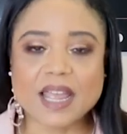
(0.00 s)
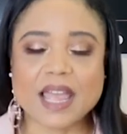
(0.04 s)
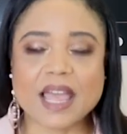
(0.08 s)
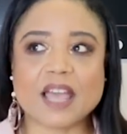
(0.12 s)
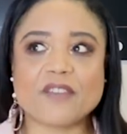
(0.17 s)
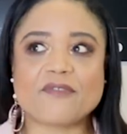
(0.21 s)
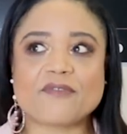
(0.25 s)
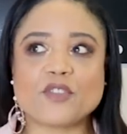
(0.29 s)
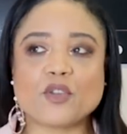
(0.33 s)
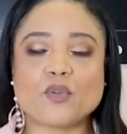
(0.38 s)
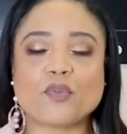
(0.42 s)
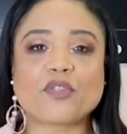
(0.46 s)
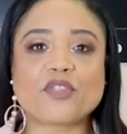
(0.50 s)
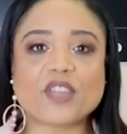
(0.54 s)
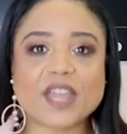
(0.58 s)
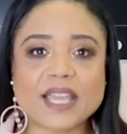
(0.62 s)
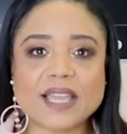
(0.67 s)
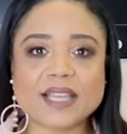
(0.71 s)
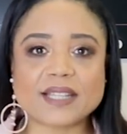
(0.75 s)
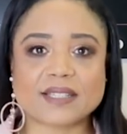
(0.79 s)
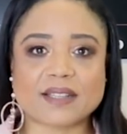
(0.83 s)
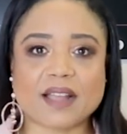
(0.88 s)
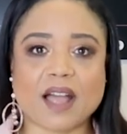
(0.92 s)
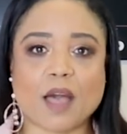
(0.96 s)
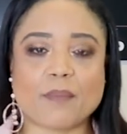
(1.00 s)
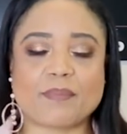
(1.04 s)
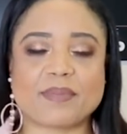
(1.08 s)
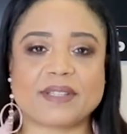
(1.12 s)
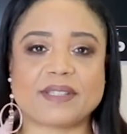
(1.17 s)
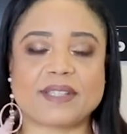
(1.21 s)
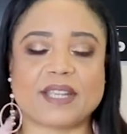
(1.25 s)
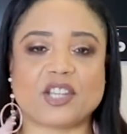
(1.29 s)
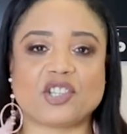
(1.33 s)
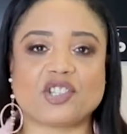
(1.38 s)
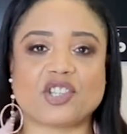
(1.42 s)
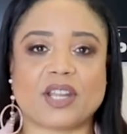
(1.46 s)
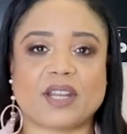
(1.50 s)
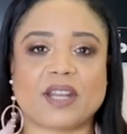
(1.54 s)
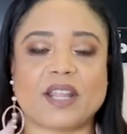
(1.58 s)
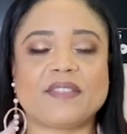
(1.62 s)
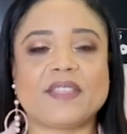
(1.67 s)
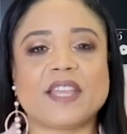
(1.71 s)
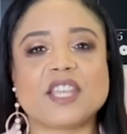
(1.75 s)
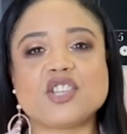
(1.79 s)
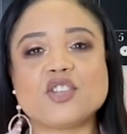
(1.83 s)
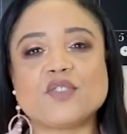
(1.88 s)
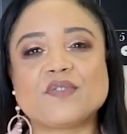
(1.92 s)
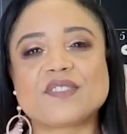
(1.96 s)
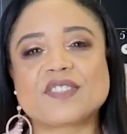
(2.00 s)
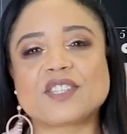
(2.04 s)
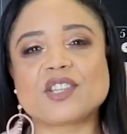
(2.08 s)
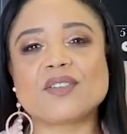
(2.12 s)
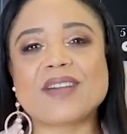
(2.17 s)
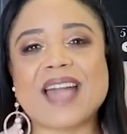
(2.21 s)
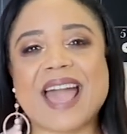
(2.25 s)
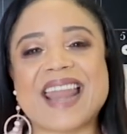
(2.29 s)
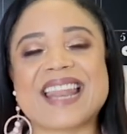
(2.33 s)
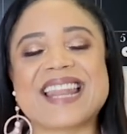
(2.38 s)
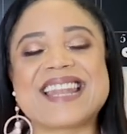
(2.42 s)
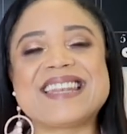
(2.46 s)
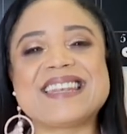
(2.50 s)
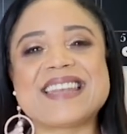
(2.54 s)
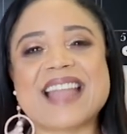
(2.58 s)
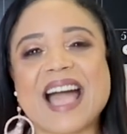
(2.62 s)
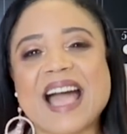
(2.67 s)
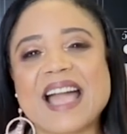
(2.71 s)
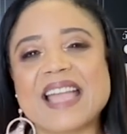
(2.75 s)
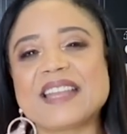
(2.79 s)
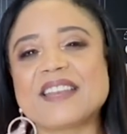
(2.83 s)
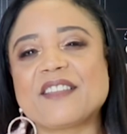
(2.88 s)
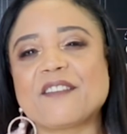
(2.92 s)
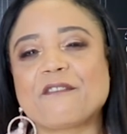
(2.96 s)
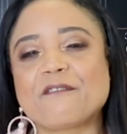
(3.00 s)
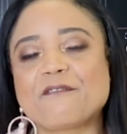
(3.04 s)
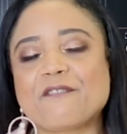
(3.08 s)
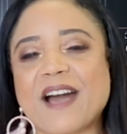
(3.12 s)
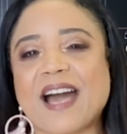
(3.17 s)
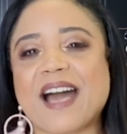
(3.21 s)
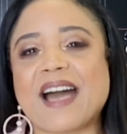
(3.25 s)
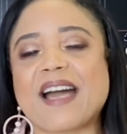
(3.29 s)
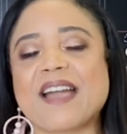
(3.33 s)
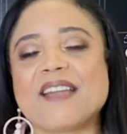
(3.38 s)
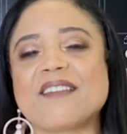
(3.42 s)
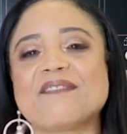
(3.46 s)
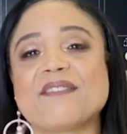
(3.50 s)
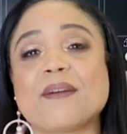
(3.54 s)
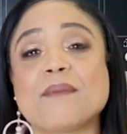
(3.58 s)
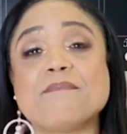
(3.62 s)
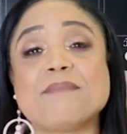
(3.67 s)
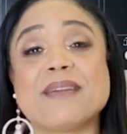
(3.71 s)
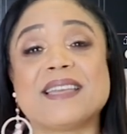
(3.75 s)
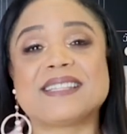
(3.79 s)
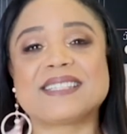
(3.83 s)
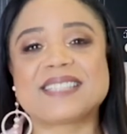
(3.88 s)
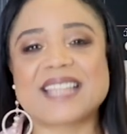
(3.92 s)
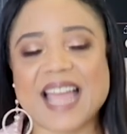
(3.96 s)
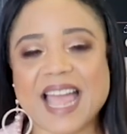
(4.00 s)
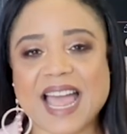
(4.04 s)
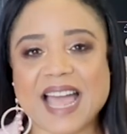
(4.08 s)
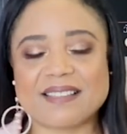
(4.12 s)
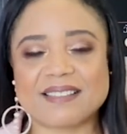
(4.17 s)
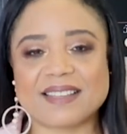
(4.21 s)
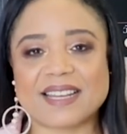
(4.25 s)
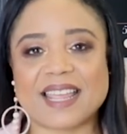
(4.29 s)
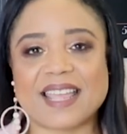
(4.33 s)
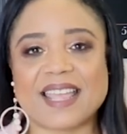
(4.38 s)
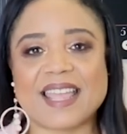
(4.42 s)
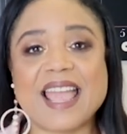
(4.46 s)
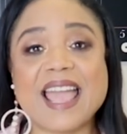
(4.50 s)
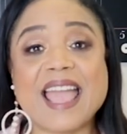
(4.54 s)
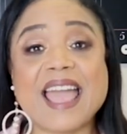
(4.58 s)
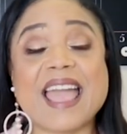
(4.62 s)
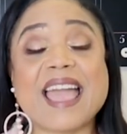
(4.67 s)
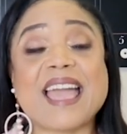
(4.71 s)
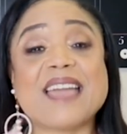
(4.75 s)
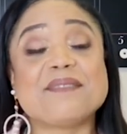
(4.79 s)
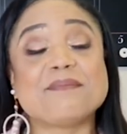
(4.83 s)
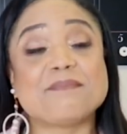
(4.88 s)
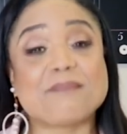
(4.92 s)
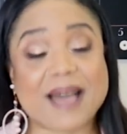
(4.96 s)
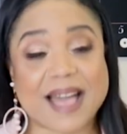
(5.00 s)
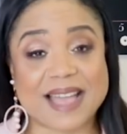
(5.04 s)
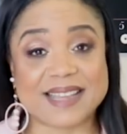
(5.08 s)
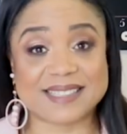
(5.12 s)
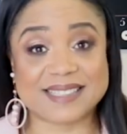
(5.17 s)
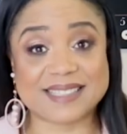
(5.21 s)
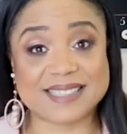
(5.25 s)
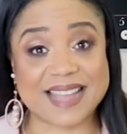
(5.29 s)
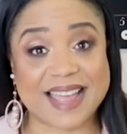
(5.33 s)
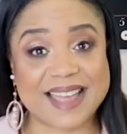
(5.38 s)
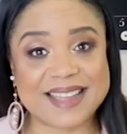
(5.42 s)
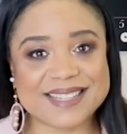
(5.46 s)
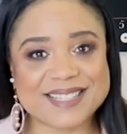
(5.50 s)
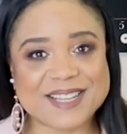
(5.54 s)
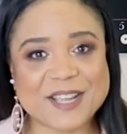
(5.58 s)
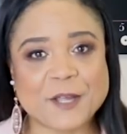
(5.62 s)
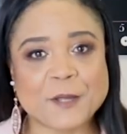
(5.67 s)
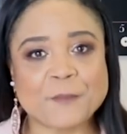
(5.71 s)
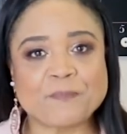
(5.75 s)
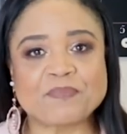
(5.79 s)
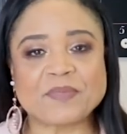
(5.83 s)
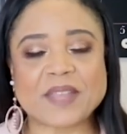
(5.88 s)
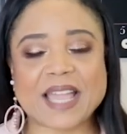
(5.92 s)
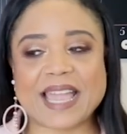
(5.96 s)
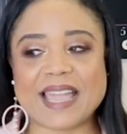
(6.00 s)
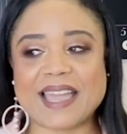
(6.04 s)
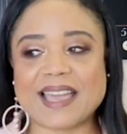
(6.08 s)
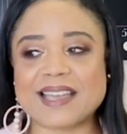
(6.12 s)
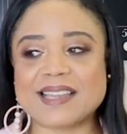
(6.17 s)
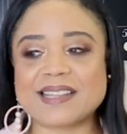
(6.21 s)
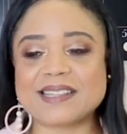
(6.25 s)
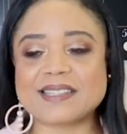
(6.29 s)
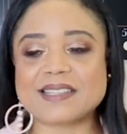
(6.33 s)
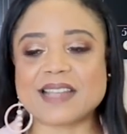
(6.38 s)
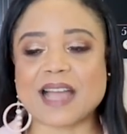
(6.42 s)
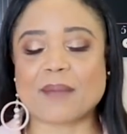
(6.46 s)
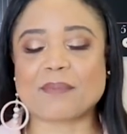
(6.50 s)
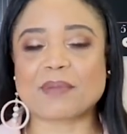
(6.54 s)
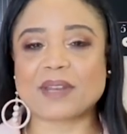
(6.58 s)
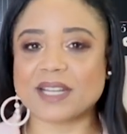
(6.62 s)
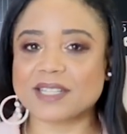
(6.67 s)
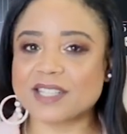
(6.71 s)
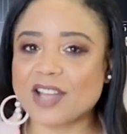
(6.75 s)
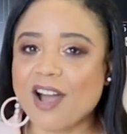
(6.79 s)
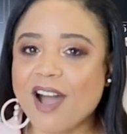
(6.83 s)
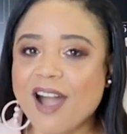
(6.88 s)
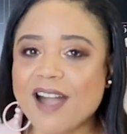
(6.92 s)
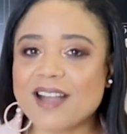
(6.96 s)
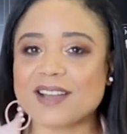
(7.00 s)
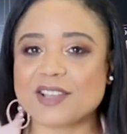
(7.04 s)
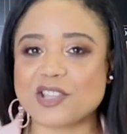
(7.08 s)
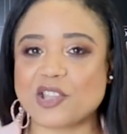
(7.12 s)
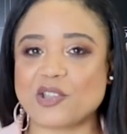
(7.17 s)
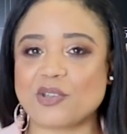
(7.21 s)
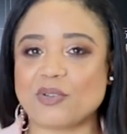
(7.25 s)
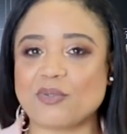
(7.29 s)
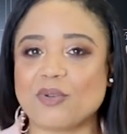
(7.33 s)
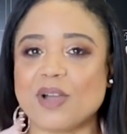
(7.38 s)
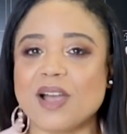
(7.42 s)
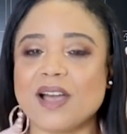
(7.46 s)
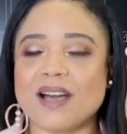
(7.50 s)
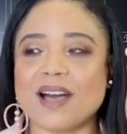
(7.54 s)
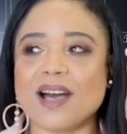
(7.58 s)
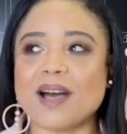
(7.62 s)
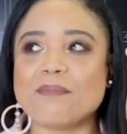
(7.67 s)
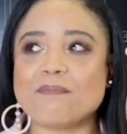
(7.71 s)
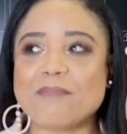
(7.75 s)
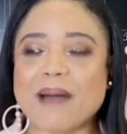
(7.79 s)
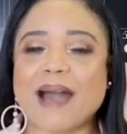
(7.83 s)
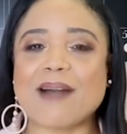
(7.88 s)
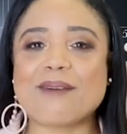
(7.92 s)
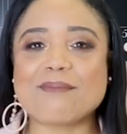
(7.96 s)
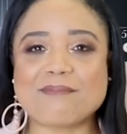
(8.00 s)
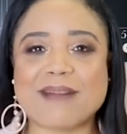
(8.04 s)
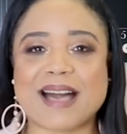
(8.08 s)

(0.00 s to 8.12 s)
If you think it's compensation, then you still got a 9-to-5 mentality and mindset. And I'm going to talk to you about